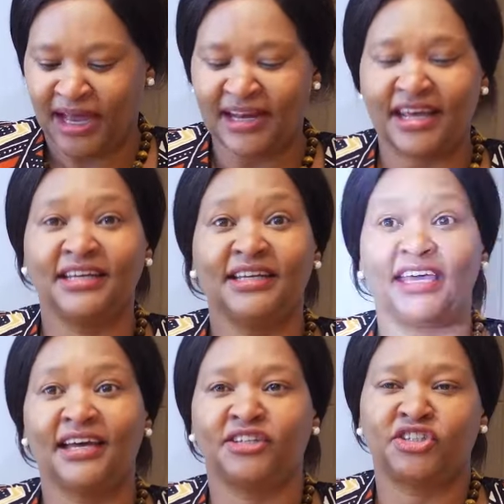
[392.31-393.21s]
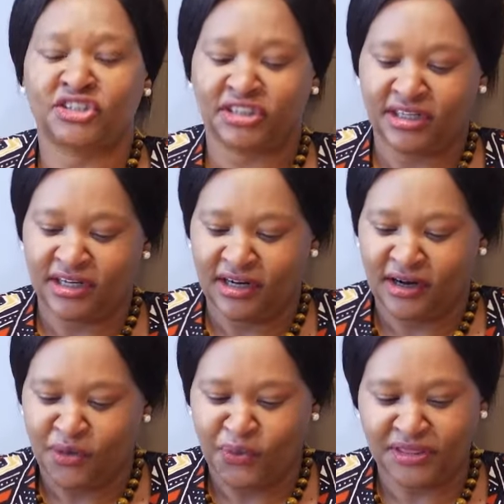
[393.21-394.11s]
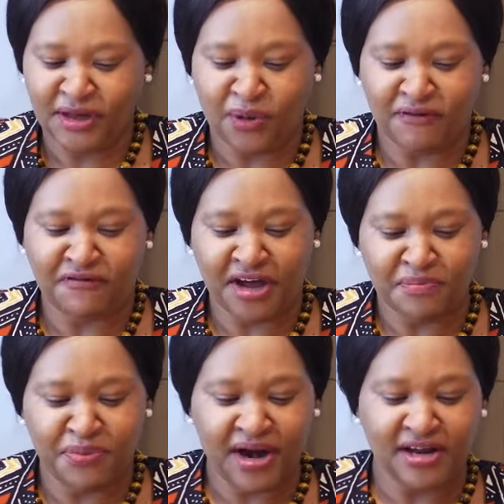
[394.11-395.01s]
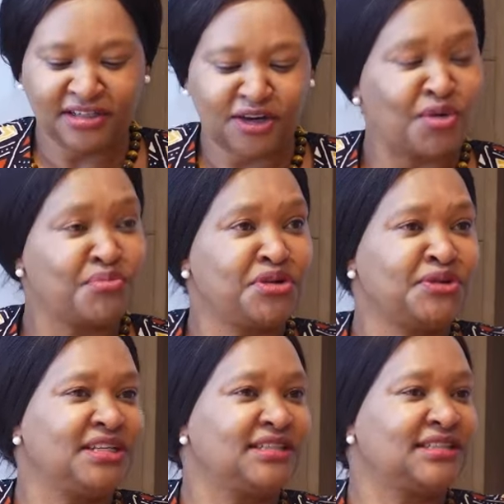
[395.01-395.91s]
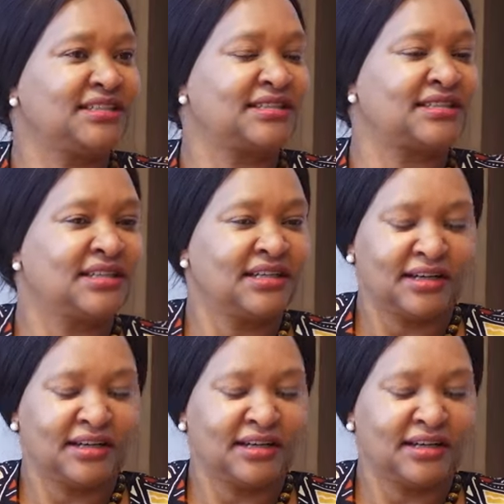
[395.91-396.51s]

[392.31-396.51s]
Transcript: and engage with our vibrant communities